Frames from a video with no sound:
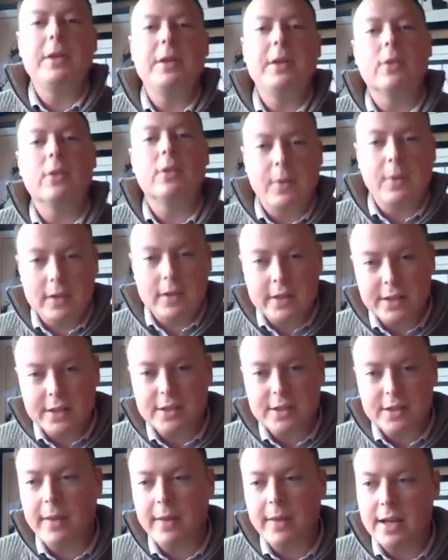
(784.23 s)
your
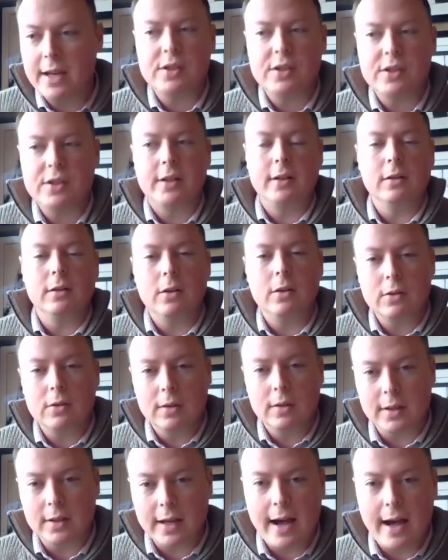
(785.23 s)
participation in a local
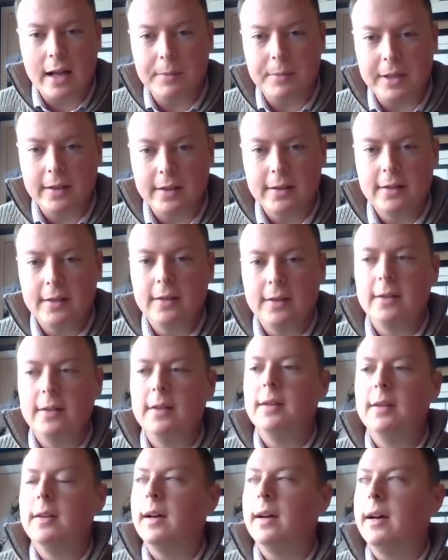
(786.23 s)
economy,
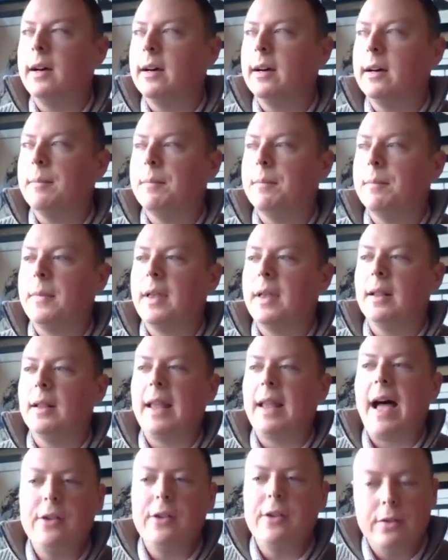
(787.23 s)

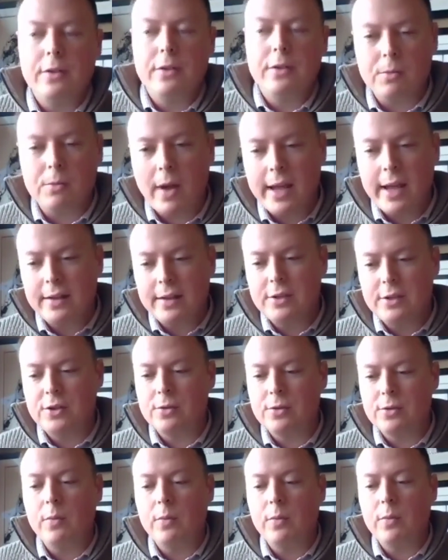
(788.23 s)
allow you the right to
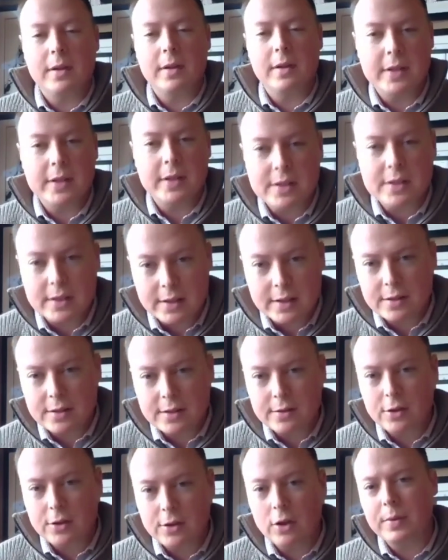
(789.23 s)
open a business,
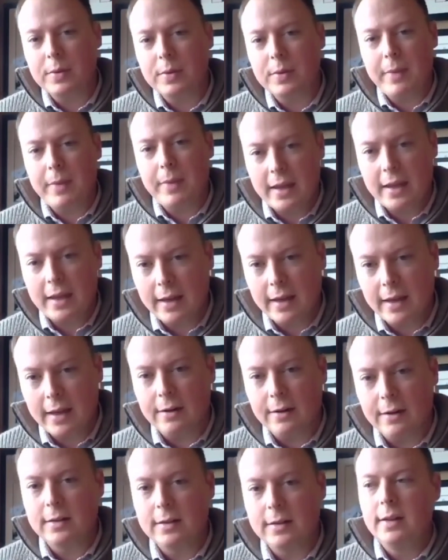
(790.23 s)
to open a bank
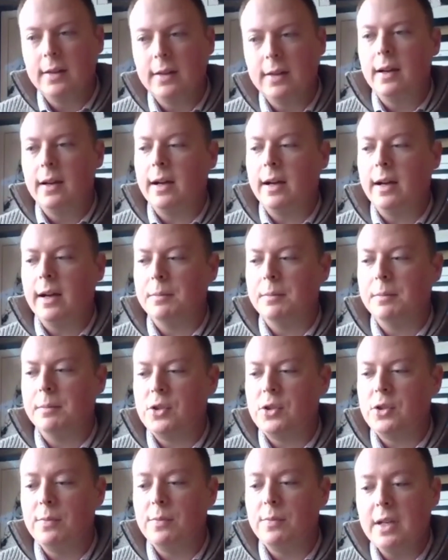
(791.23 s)
account,
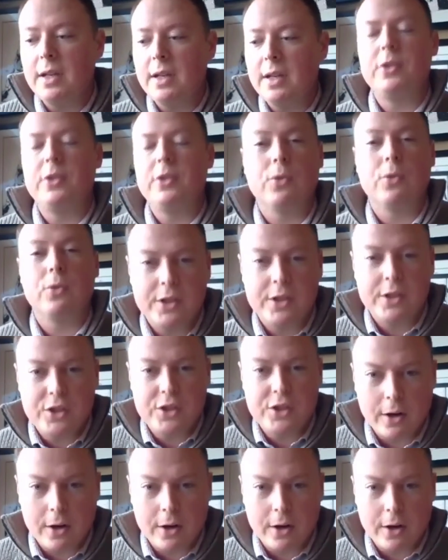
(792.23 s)
to be a majority
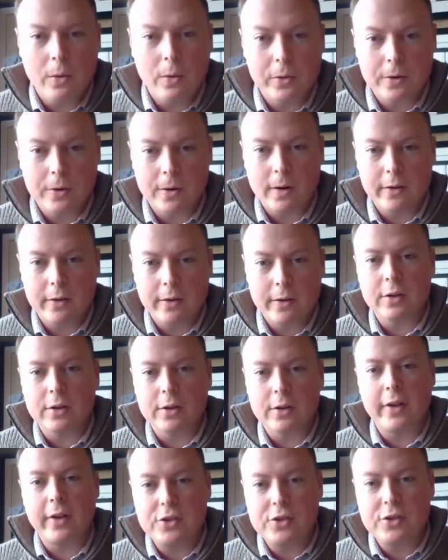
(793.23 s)
shareholder of your
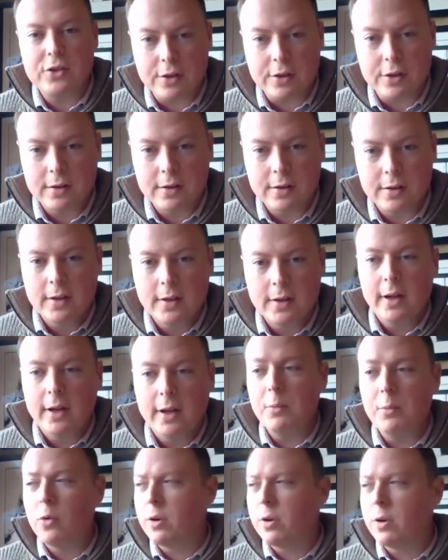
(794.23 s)
venture,
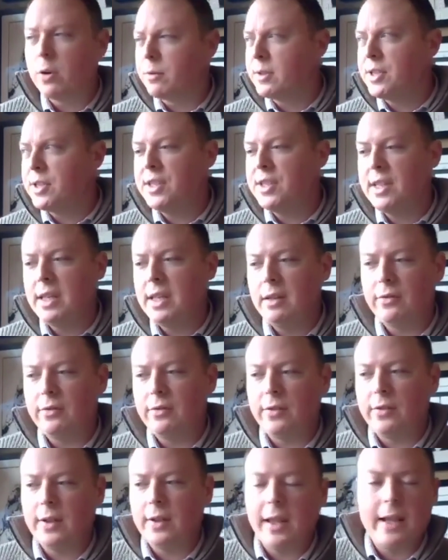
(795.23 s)
or to
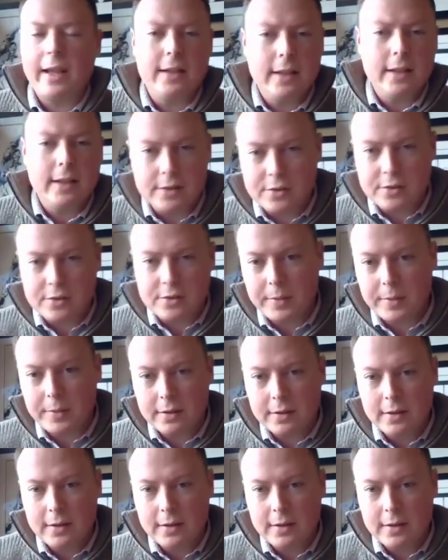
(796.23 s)
receive a lending instrument,